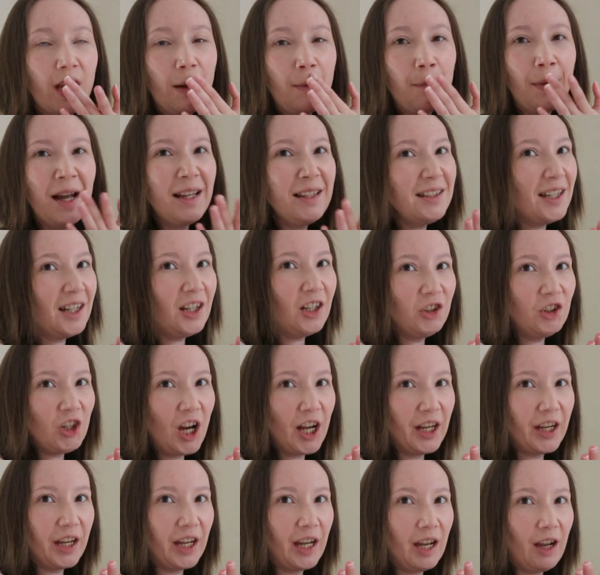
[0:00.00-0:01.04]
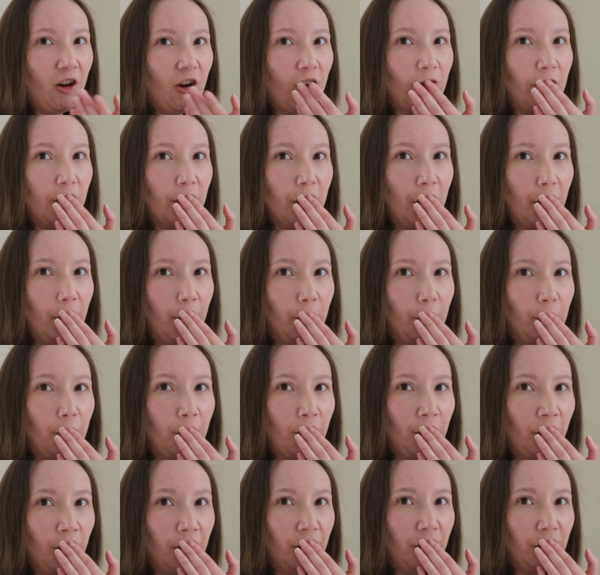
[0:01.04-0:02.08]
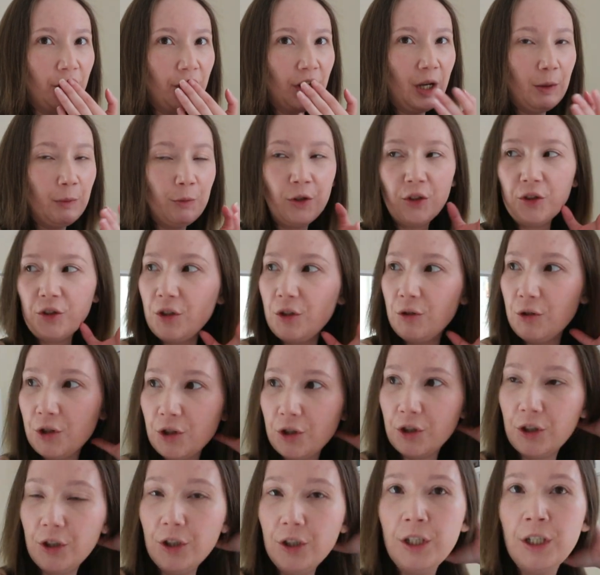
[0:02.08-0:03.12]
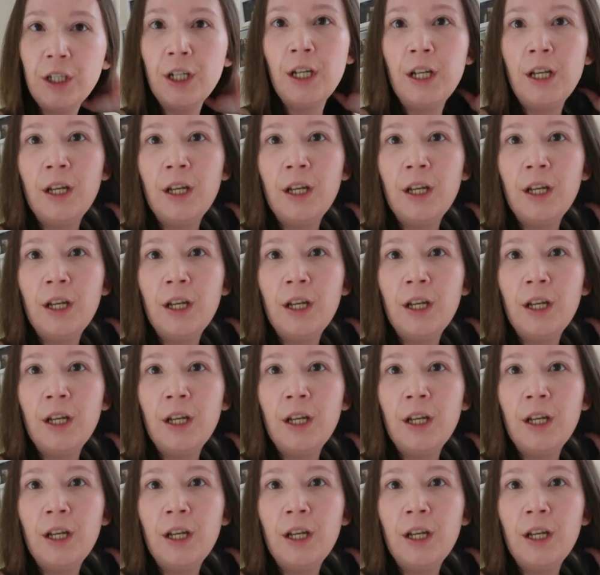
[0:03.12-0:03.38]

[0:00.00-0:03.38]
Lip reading: I might take a jacket or a coat, one or the other. I'm not too sure.